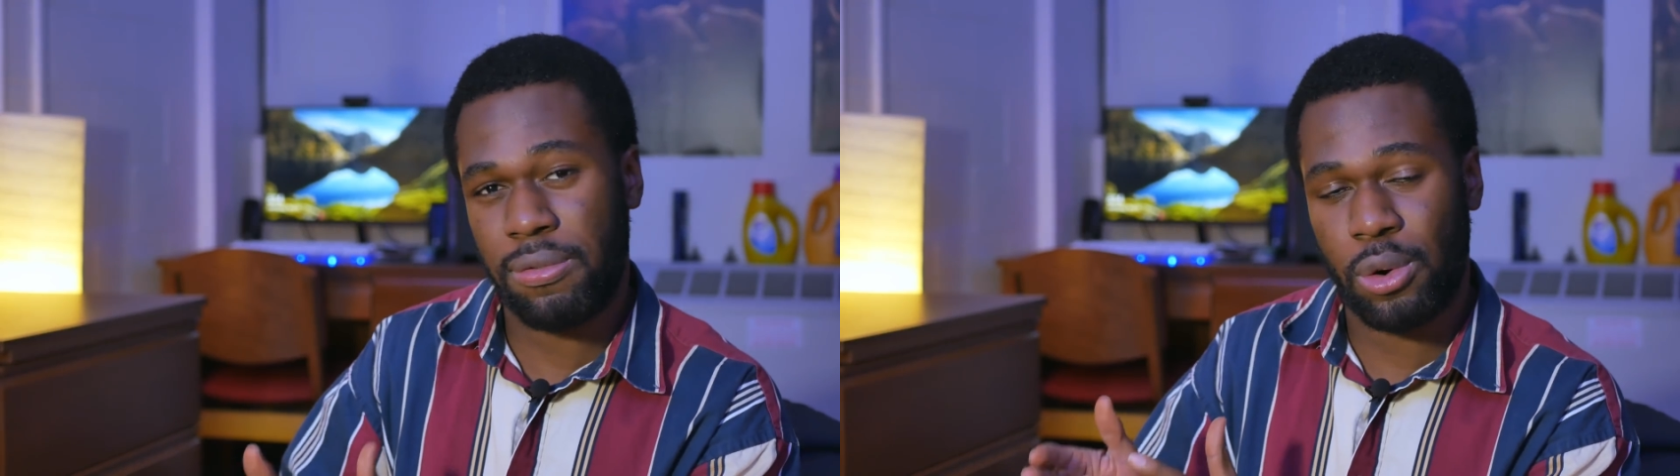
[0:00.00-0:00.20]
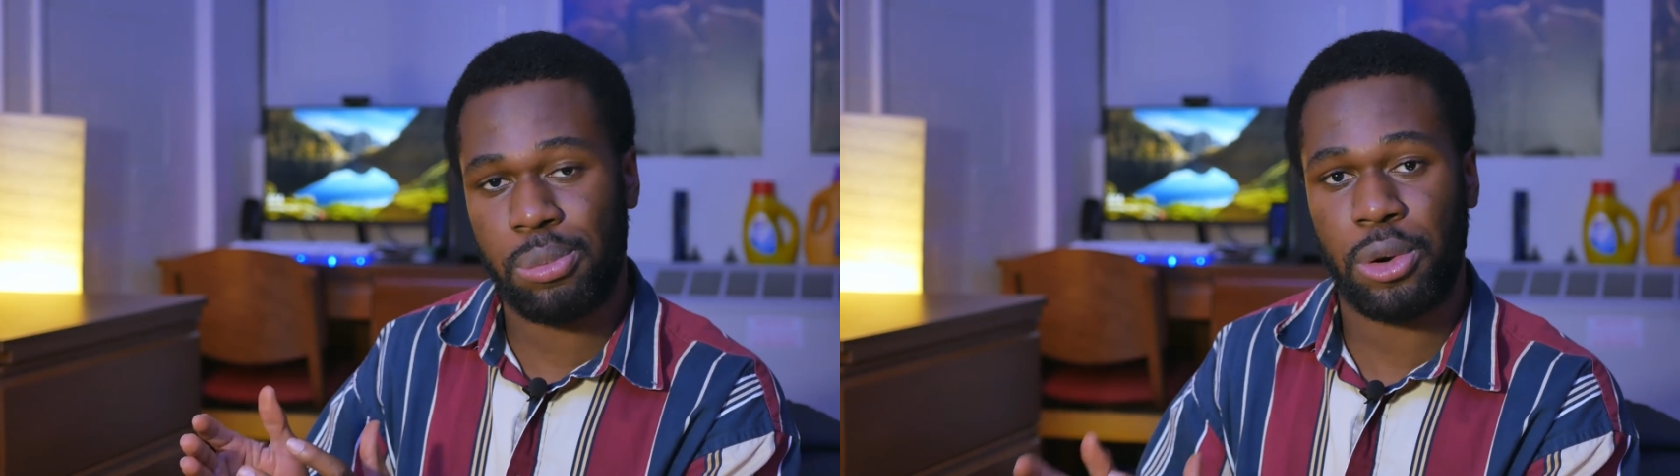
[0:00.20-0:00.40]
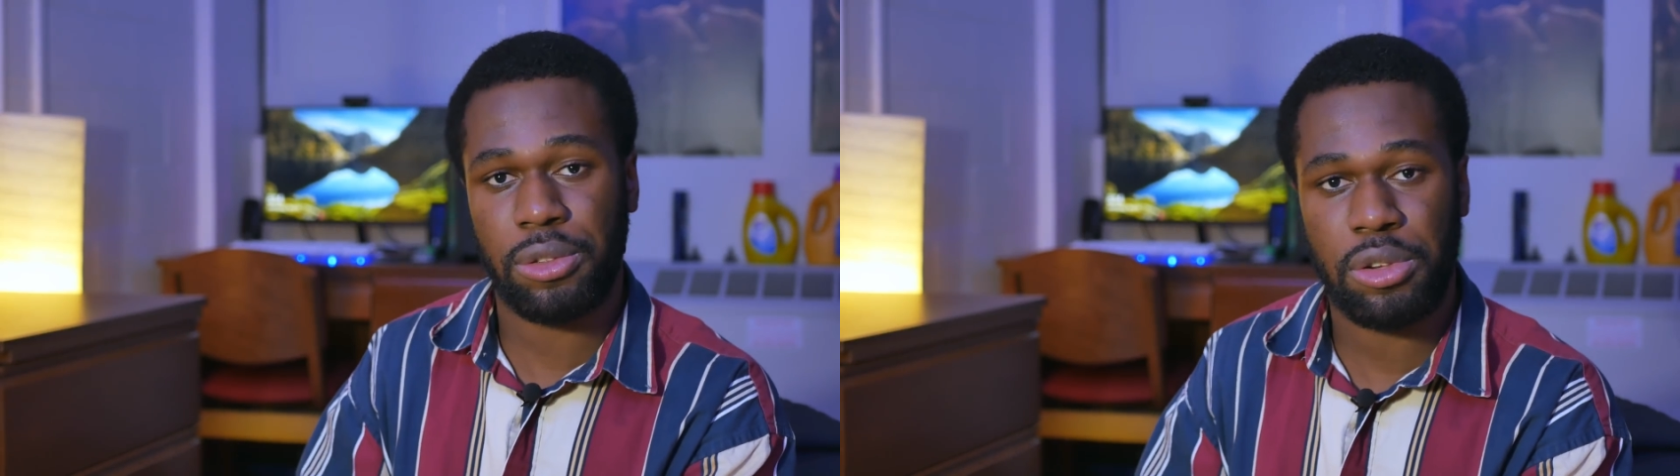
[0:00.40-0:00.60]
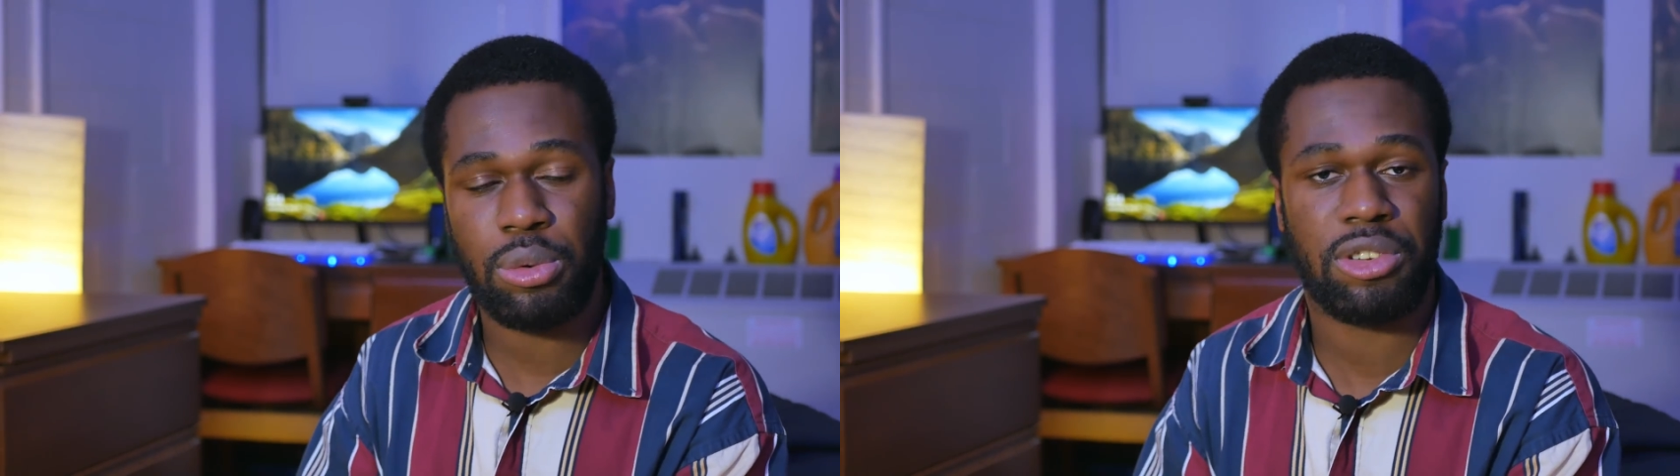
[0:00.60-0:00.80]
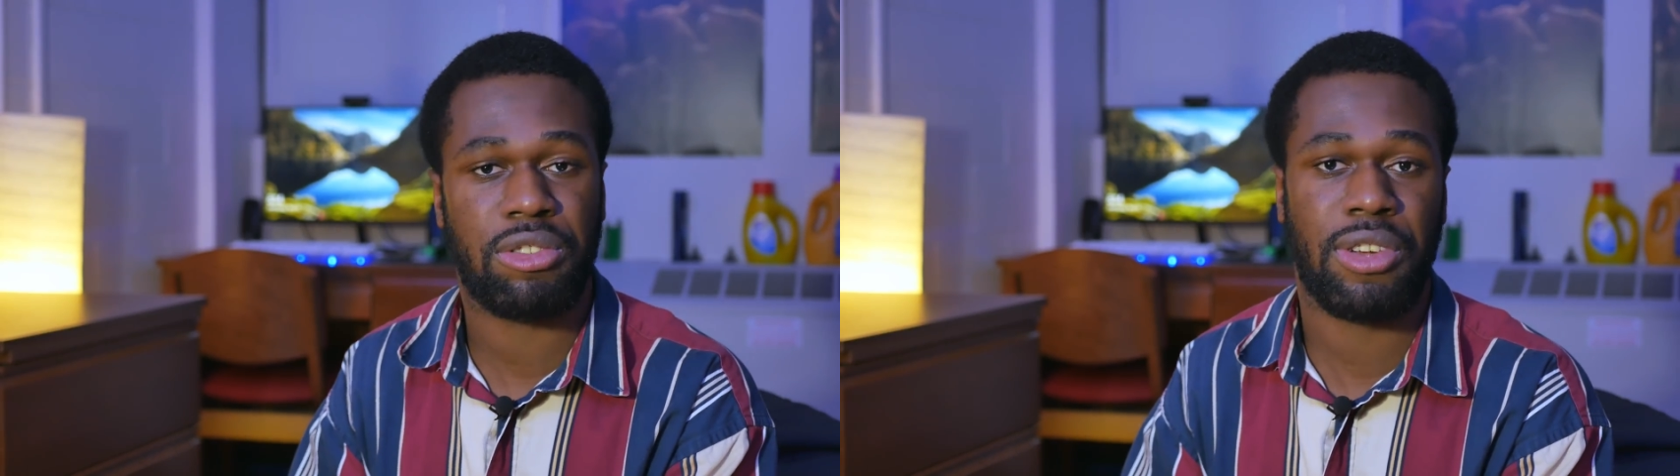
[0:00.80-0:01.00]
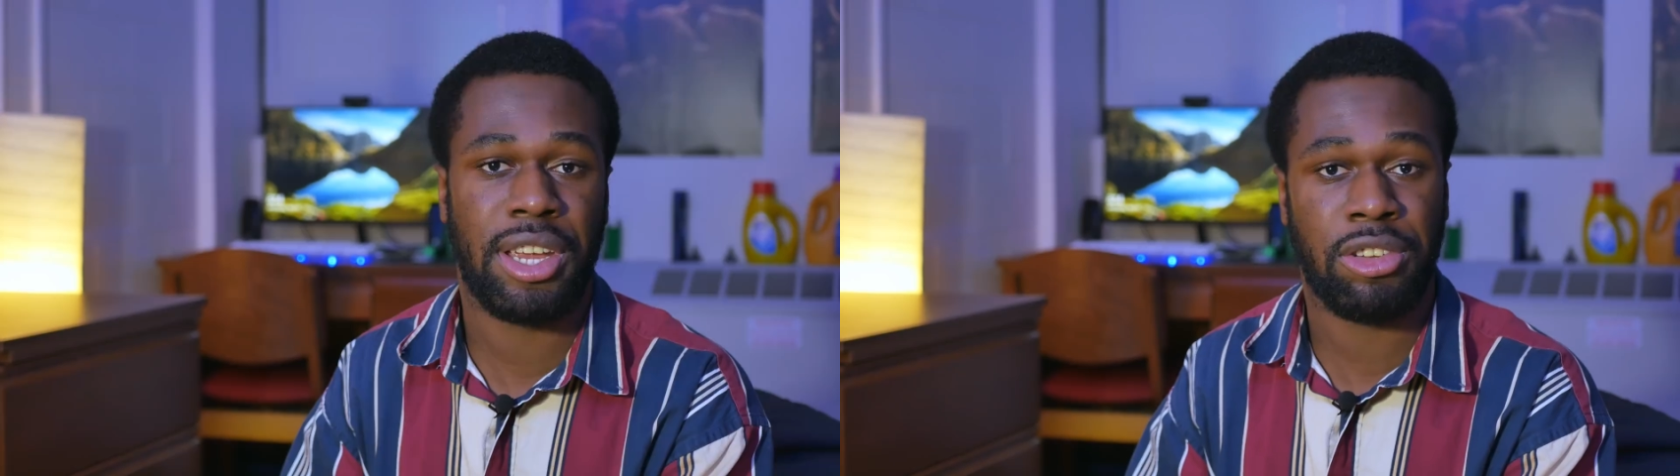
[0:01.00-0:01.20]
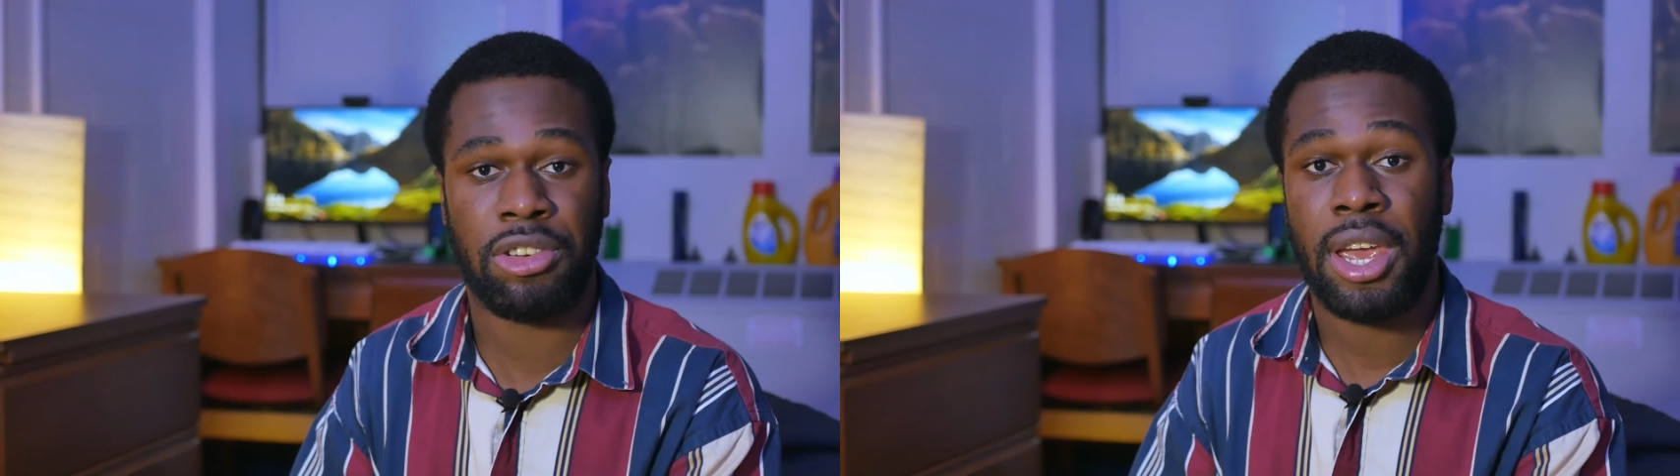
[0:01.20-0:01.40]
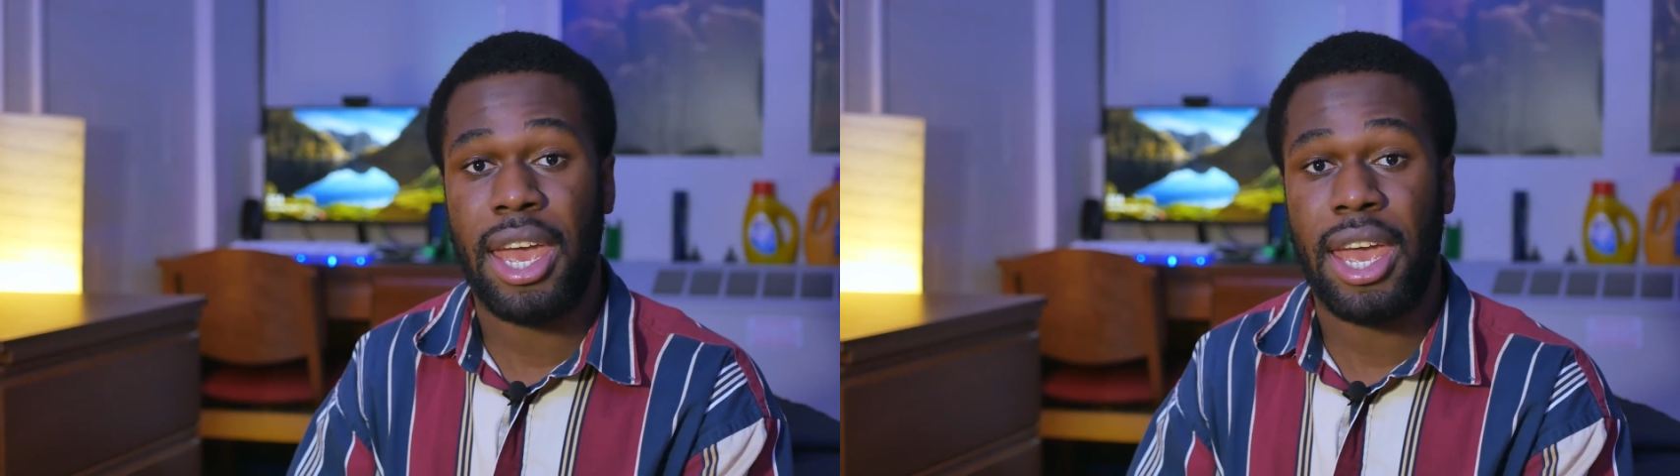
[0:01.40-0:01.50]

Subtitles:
4.2-ish range,